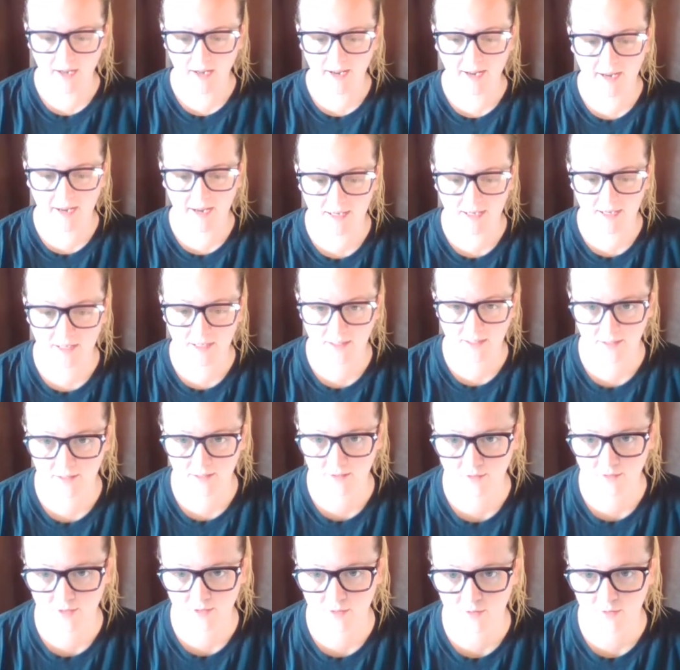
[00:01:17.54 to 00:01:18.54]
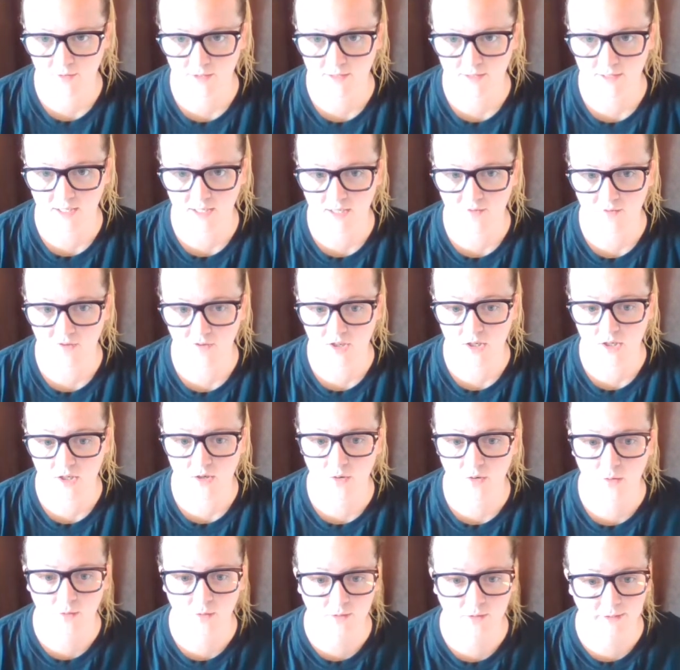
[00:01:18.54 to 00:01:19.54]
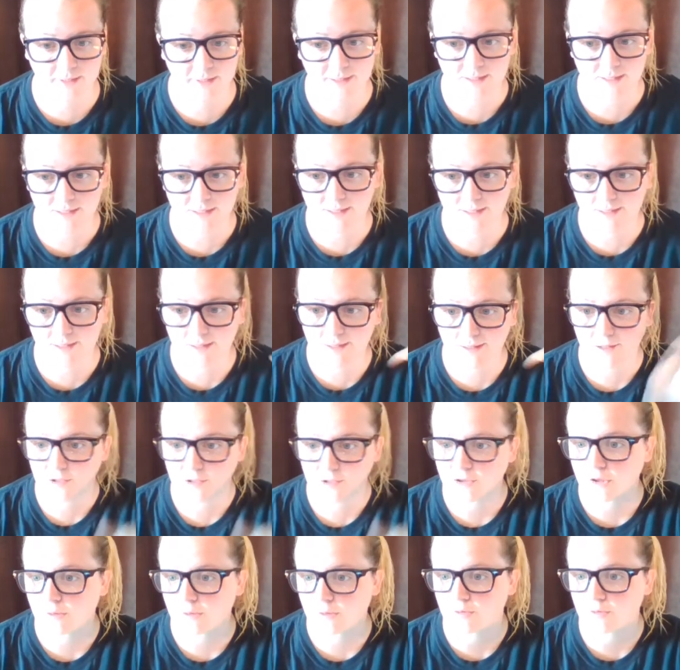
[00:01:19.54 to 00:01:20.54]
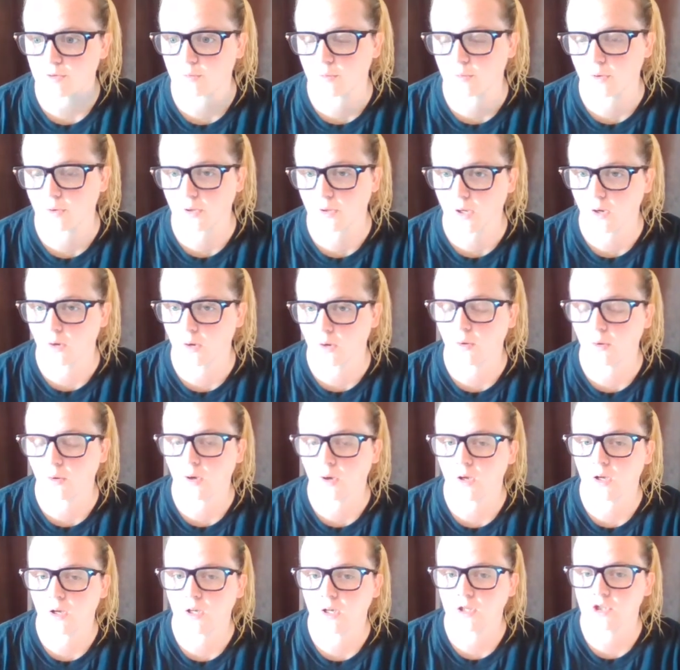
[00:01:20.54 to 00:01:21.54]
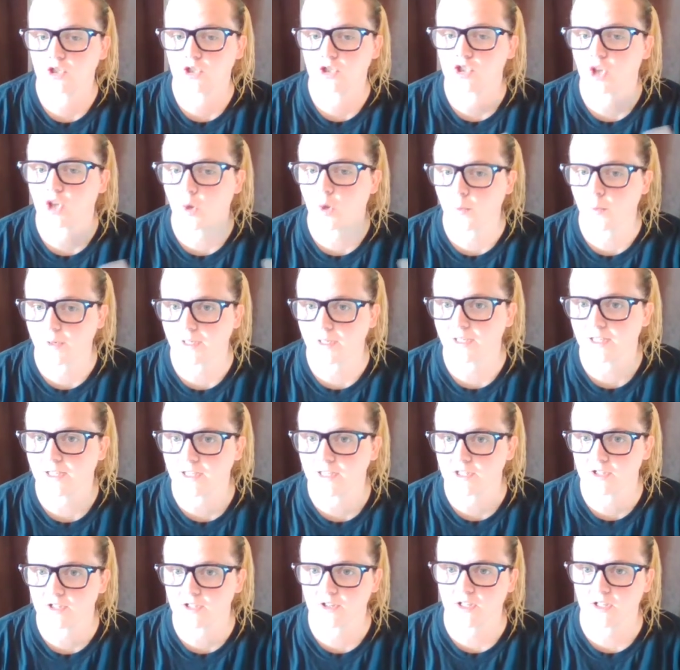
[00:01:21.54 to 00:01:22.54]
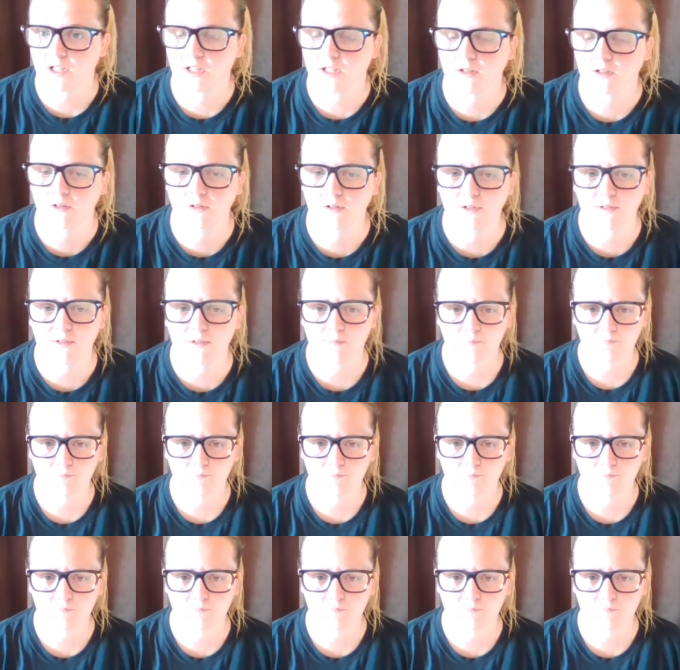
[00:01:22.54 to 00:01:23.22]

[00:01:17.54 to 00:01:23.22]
and there is a video linked in the description below showing each of the kills,